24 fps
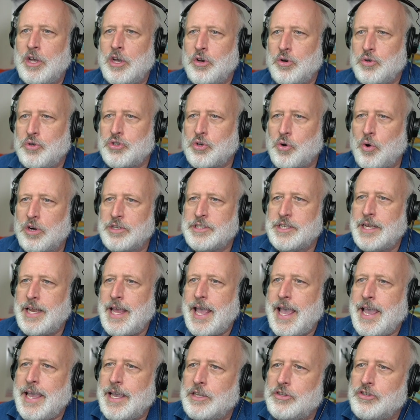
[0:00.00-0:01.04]
who scores an
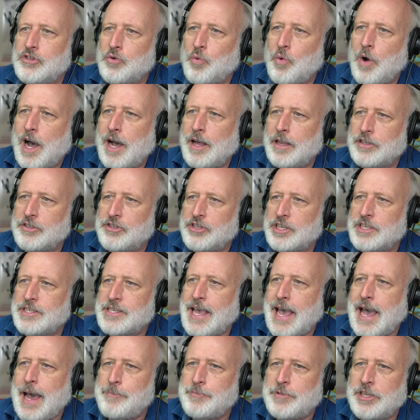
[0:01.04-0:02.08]
A in zoology, is
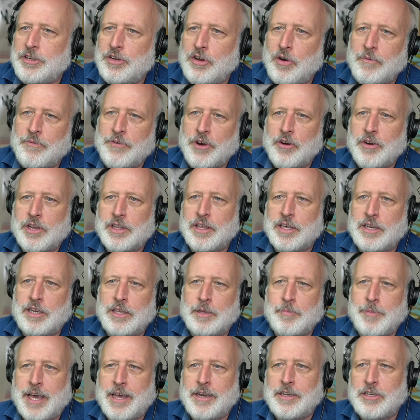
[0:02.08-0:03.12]
apt to know very little
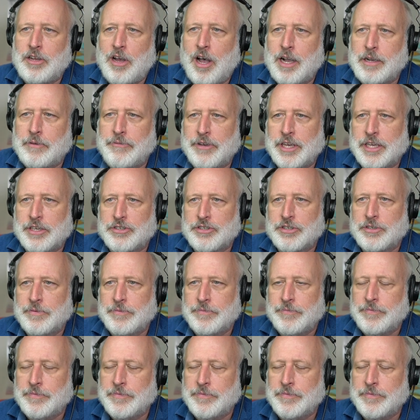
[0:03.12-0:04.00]
about a dogfish.